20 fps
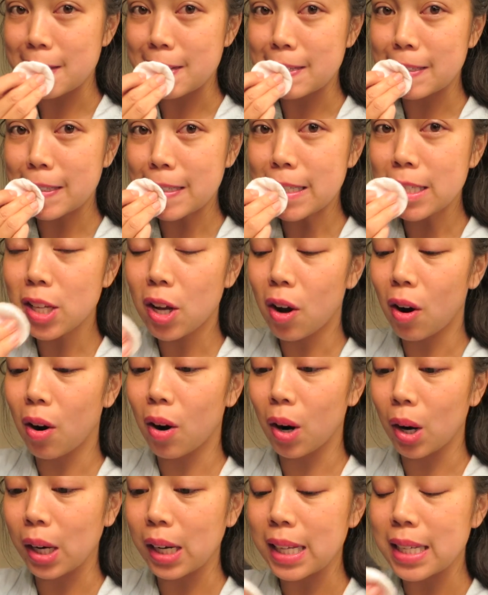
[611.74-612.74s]
This is the
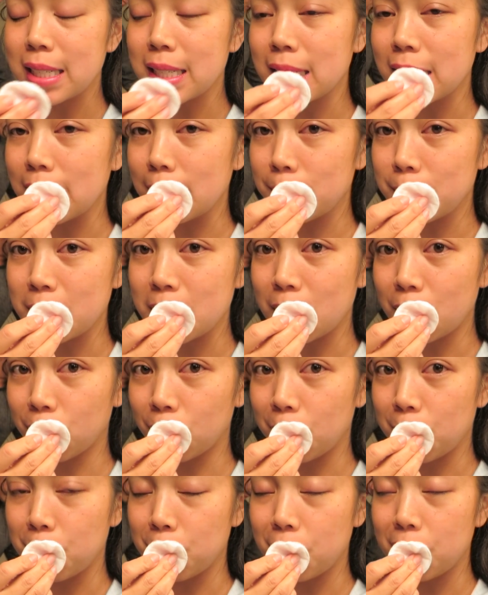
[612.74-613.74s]
hardest lipstick
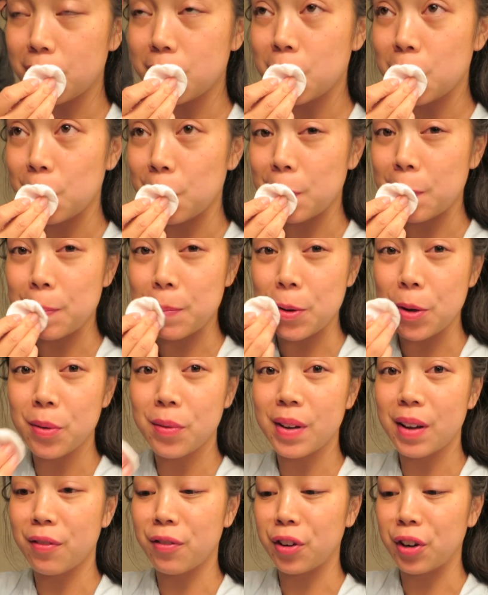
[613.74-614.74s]
re to
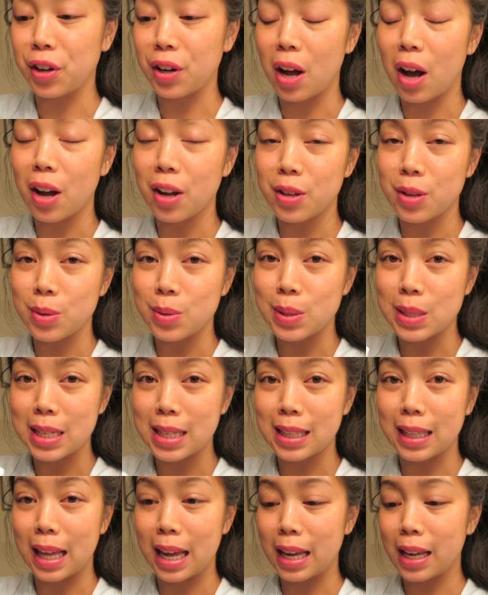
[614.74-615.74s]
remove if you're not
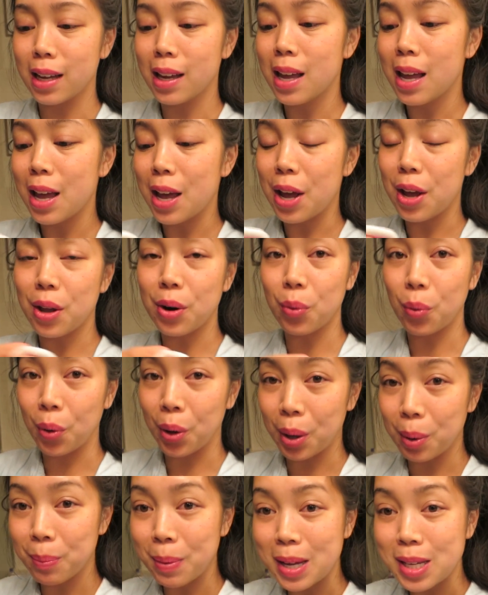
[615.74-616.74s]
using like an
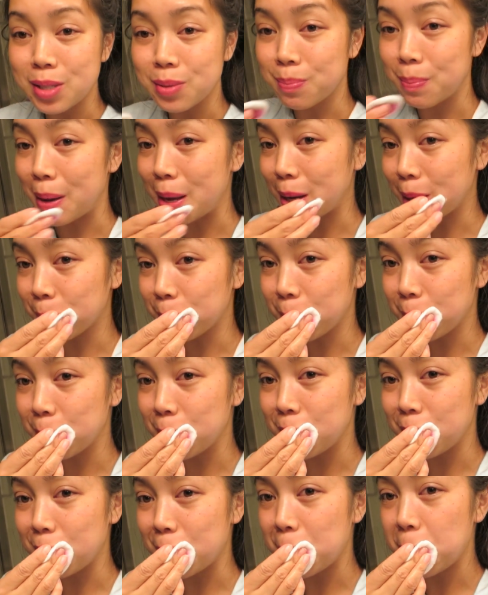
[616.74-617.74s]
oil-based makeup
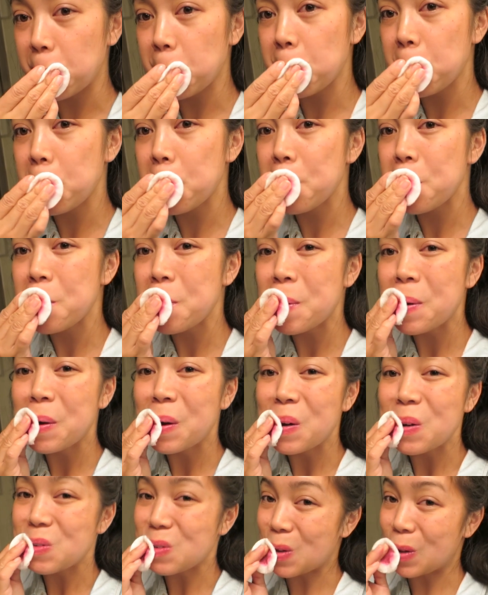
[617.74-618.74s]
remover.
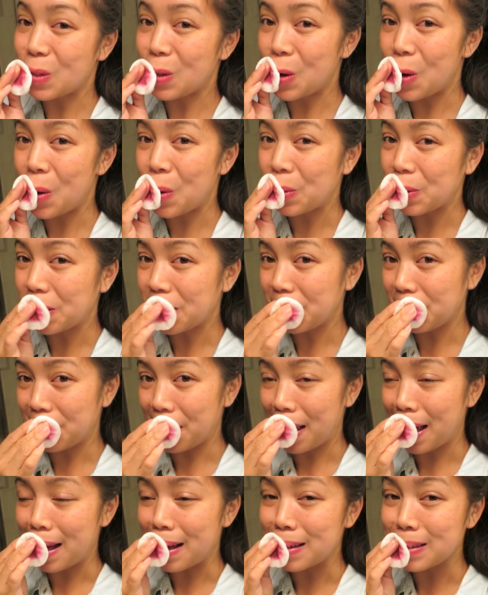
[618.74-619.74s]
So the owner of
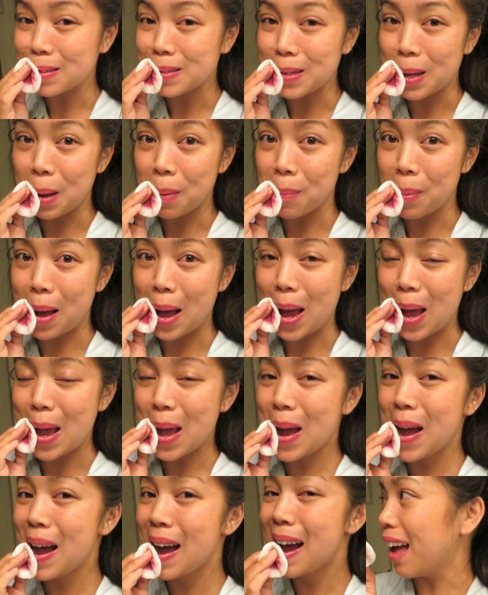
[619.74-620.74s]
the house stopped by.
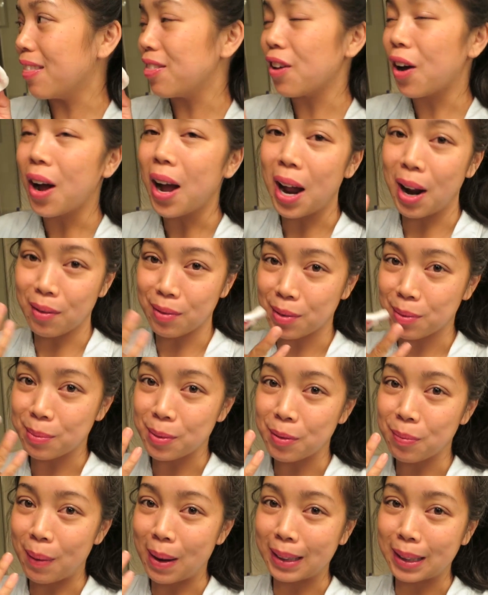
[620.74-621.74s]
I thought I
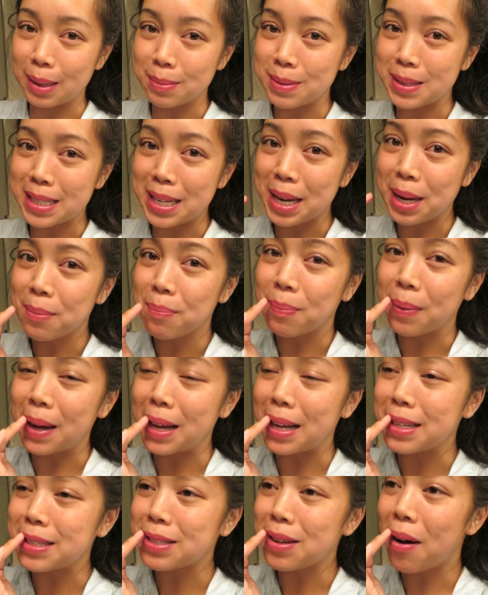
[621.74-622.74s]
removed my lipstick,
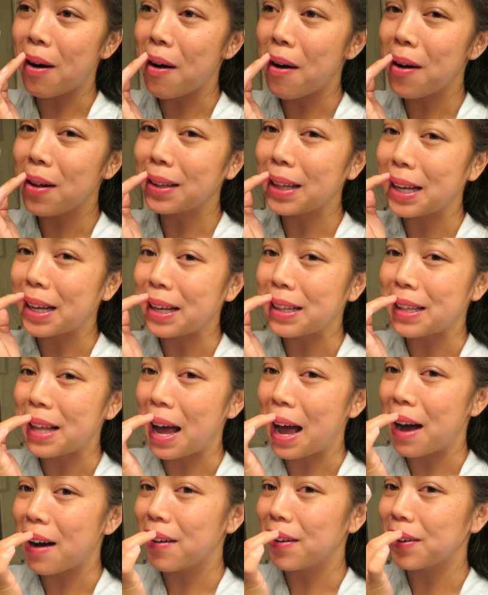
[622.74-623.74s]
but it's all like in the
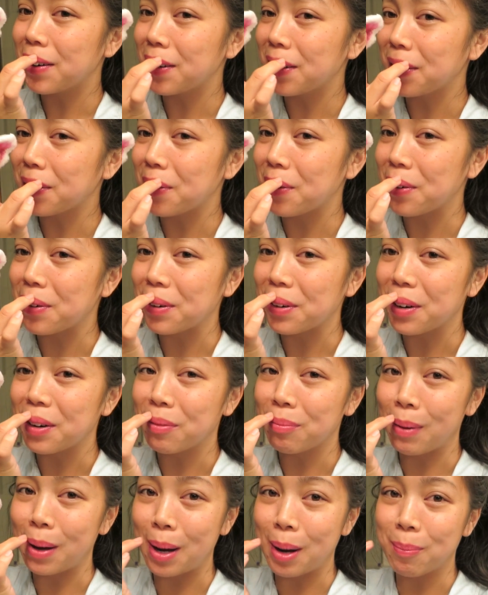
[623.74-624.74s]
outer corner
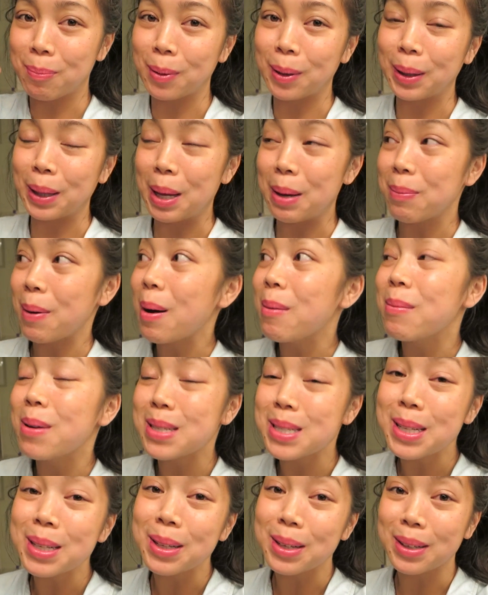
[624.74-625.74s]
of my upper lip. I
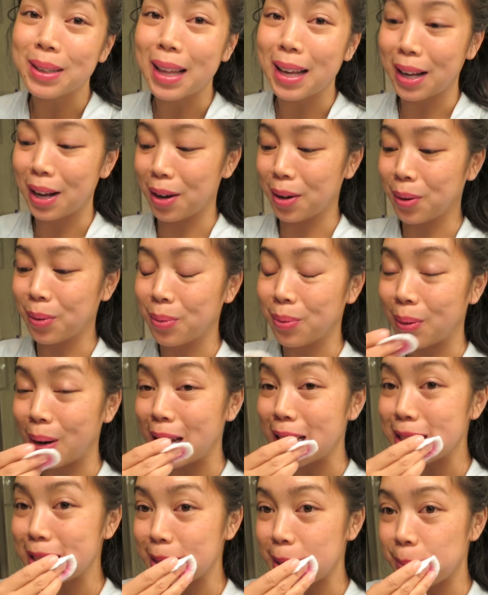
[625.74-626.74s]
must have looked like a
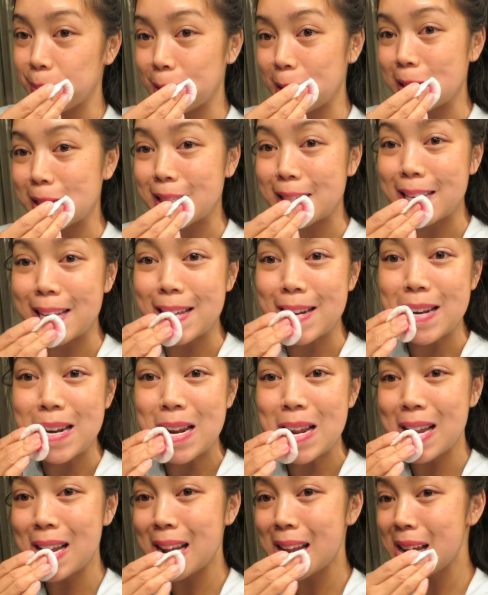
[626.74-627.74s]
crazy
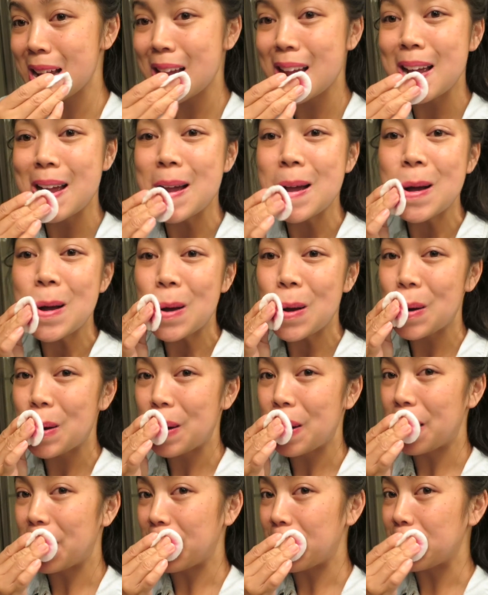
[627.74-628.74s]
person. Was it a man
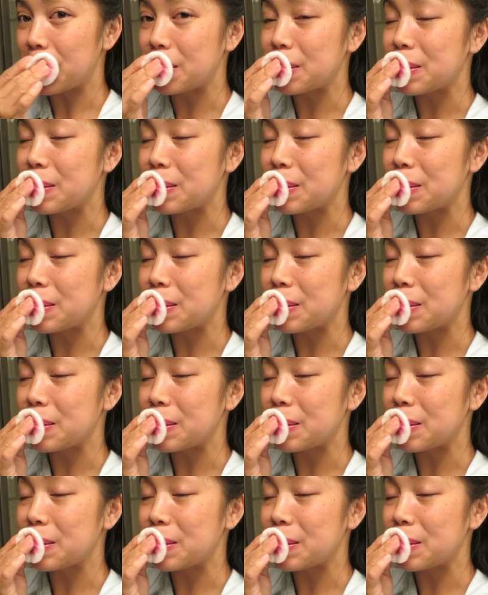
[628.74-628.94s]
or a woman?